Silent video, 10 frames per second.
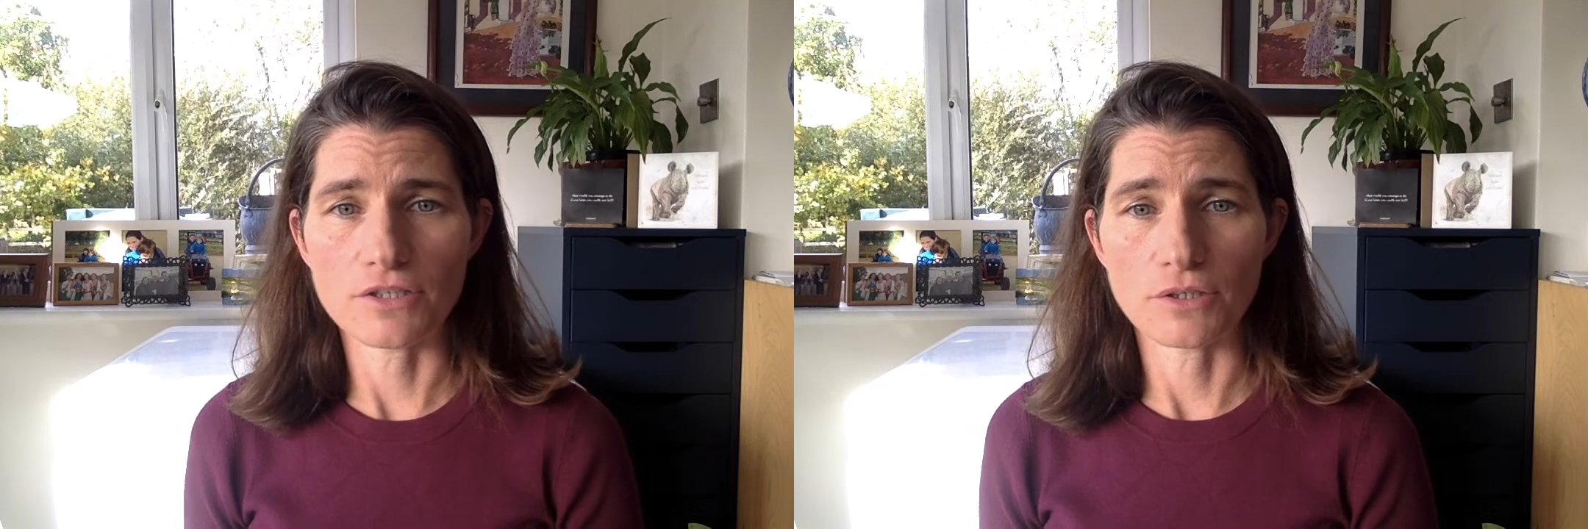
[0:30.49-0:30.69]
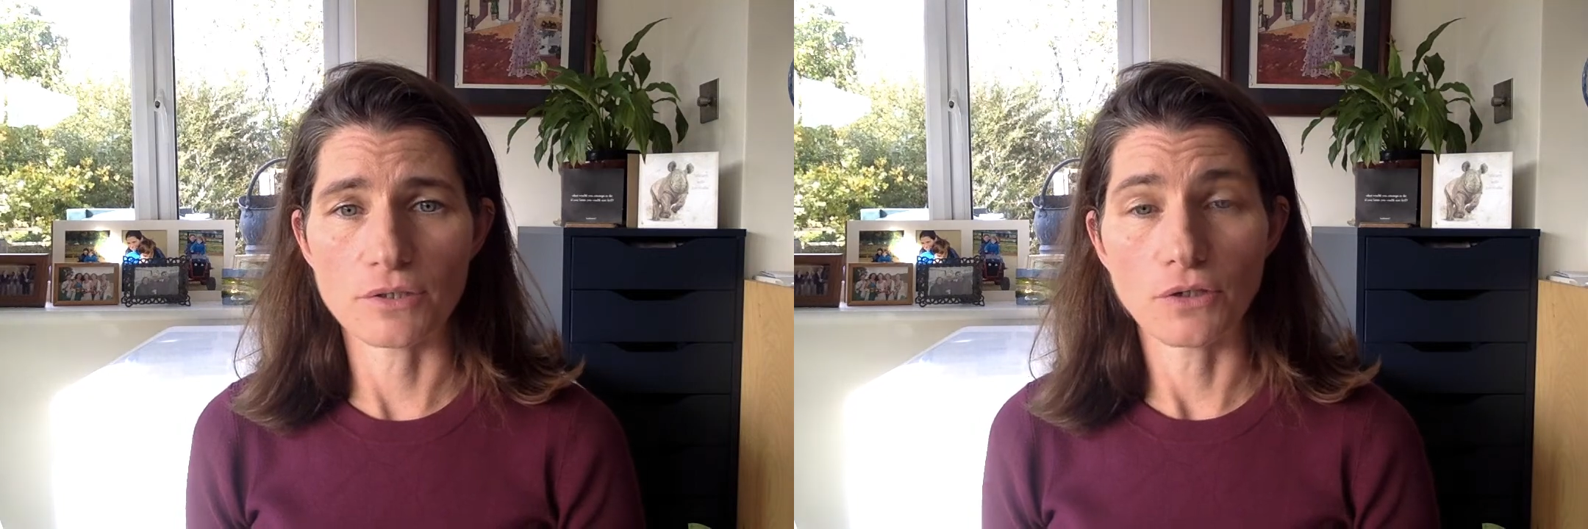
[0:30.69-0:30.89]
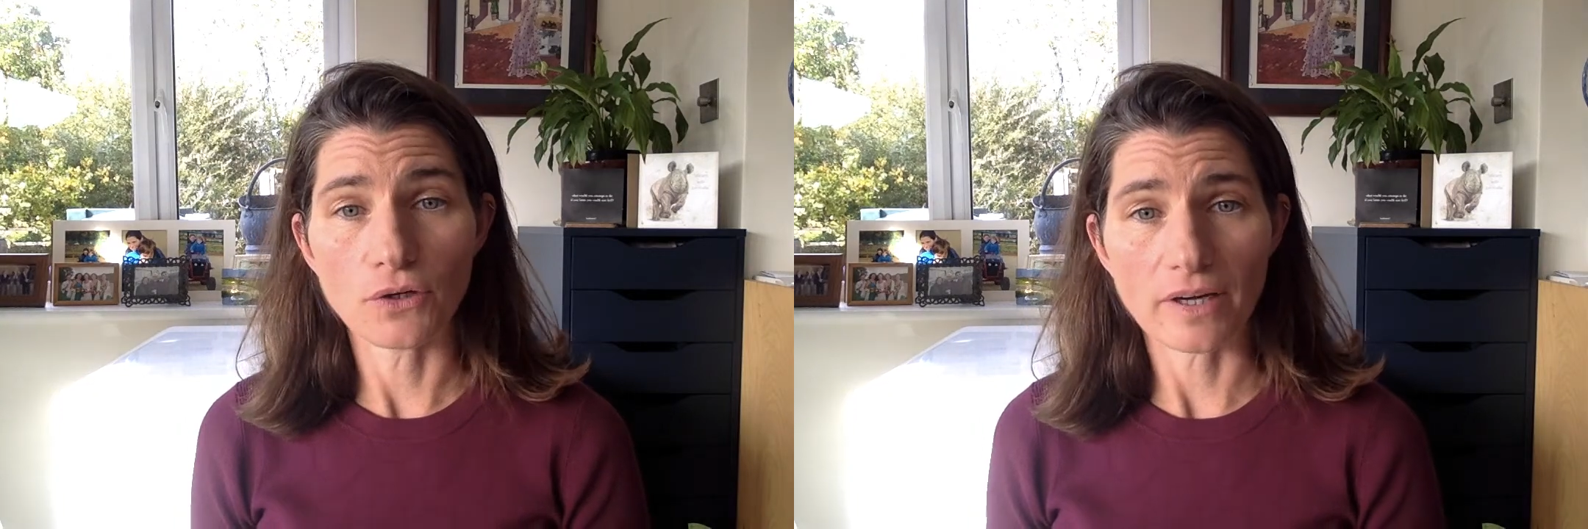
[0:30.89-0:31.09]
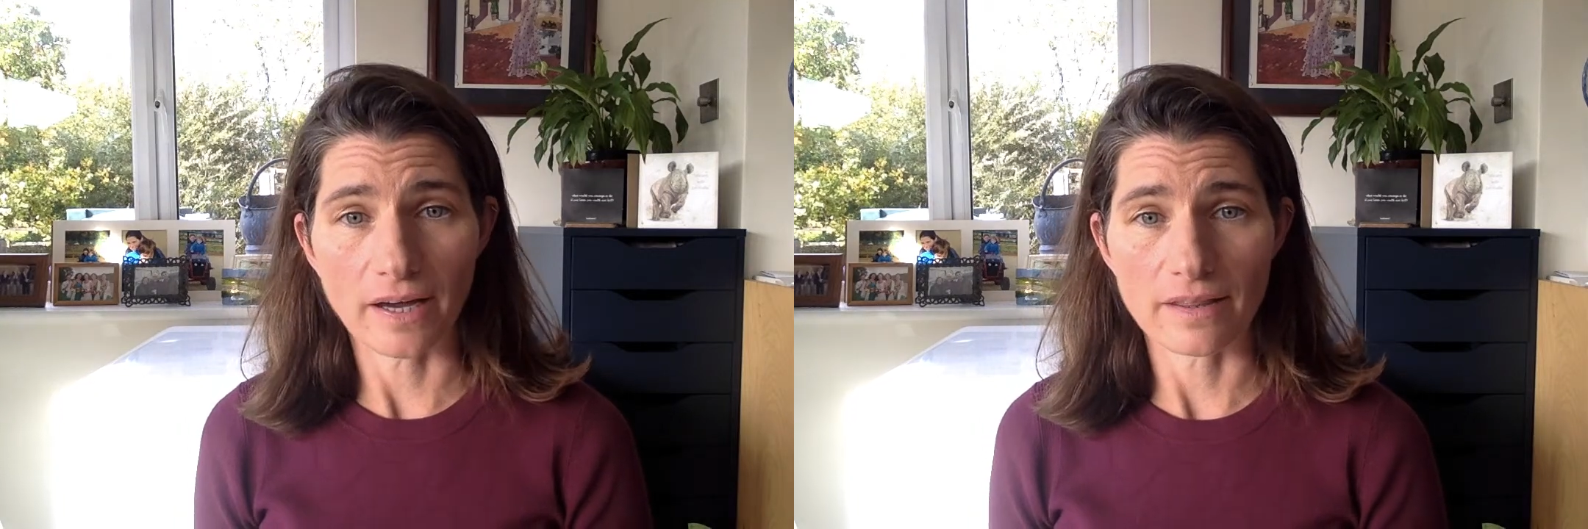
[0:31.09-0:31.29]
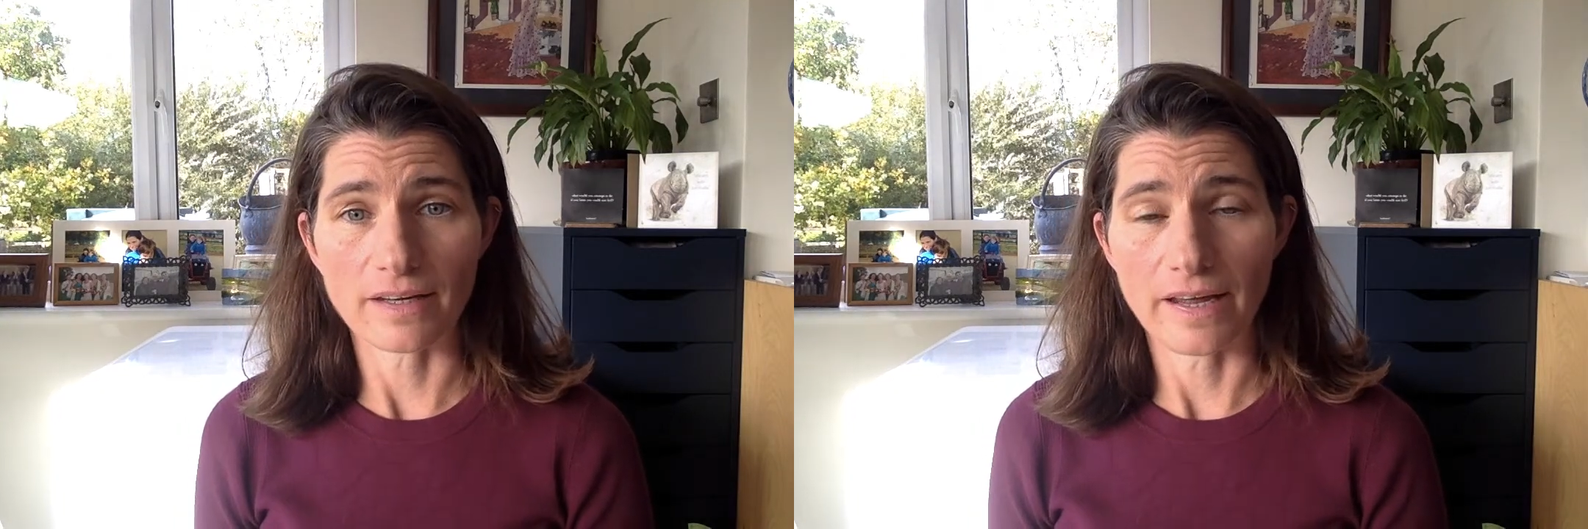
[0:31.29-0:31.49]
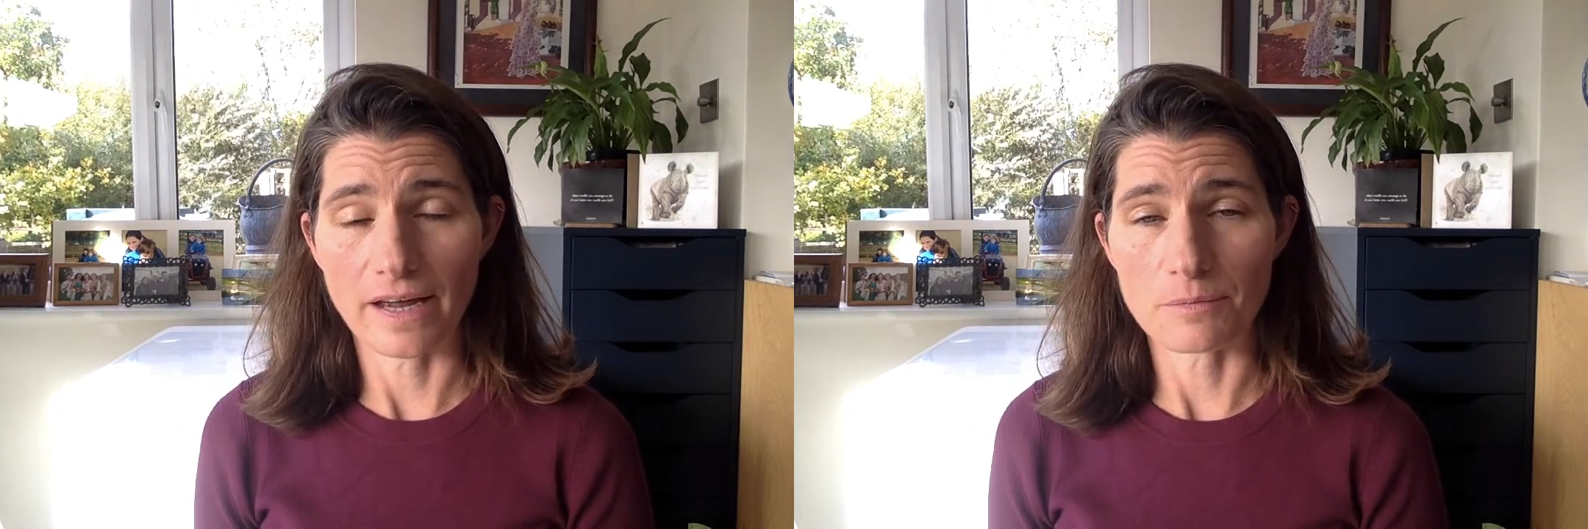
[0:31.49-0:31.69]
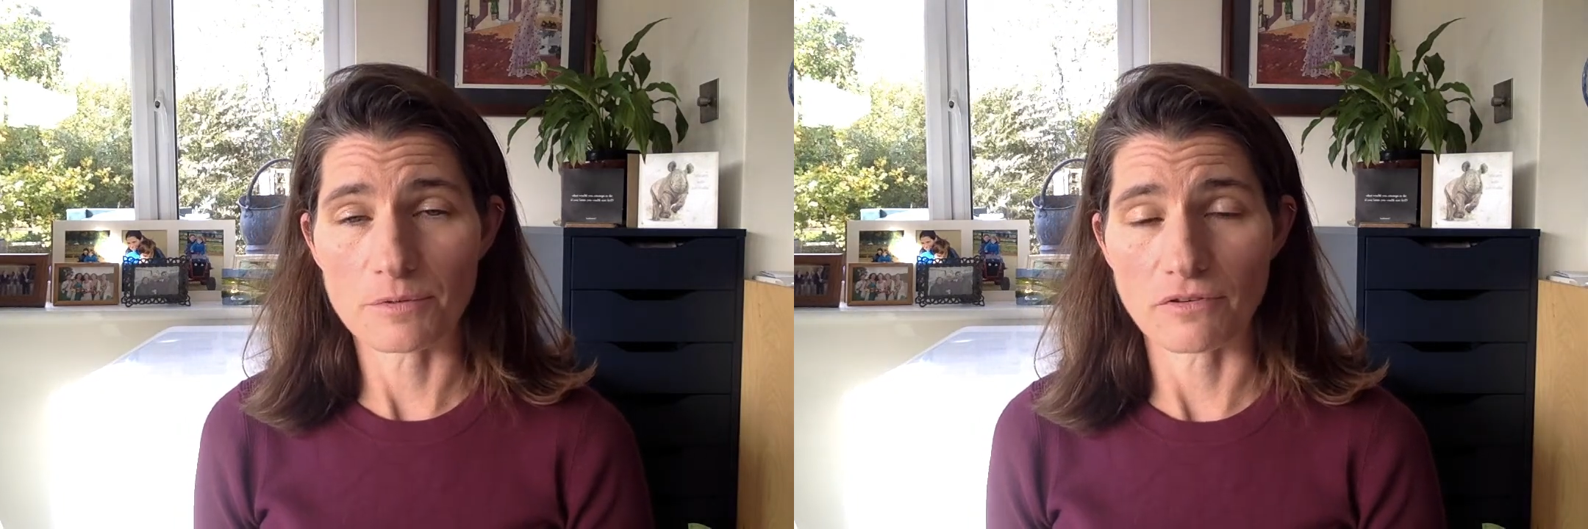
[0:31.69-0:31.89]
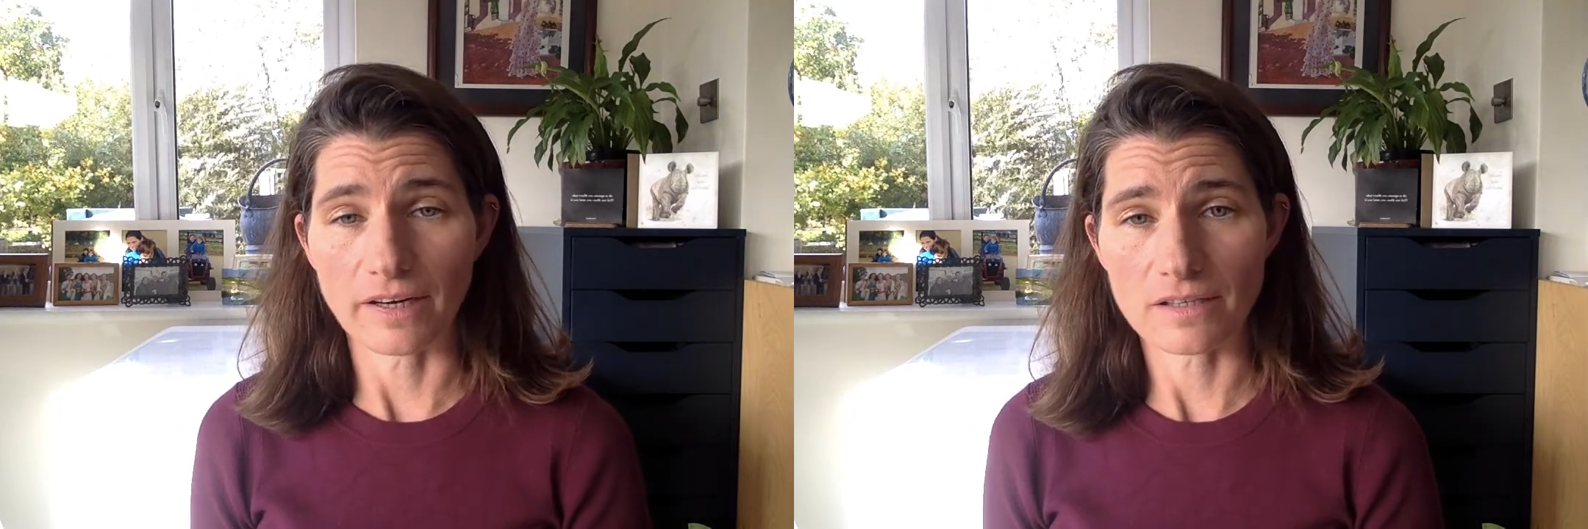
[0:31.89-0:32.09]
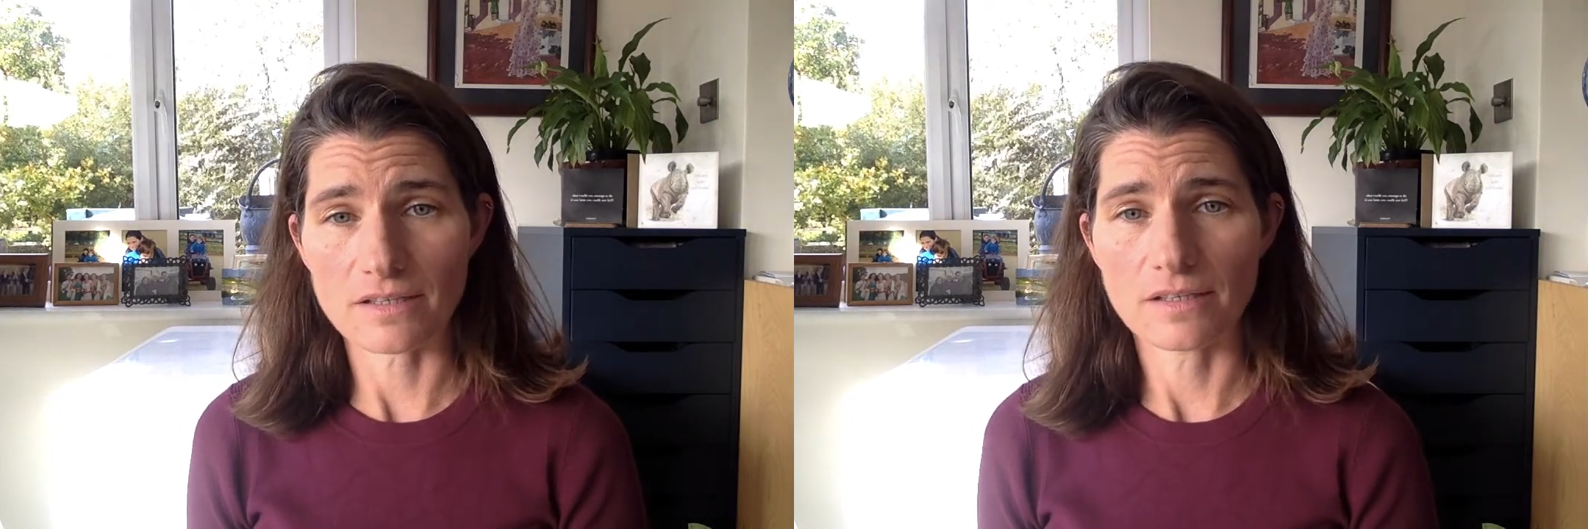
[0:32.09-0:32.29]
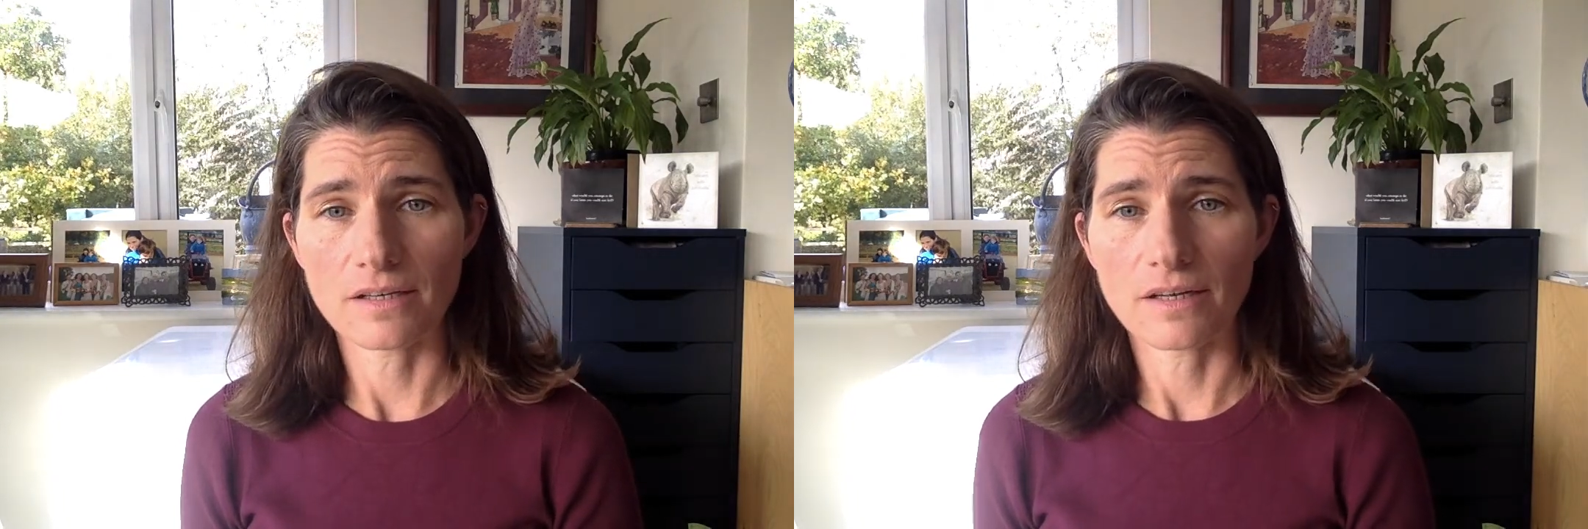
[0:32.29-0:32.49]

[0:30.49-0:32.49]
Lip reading: to look at the lay abstracts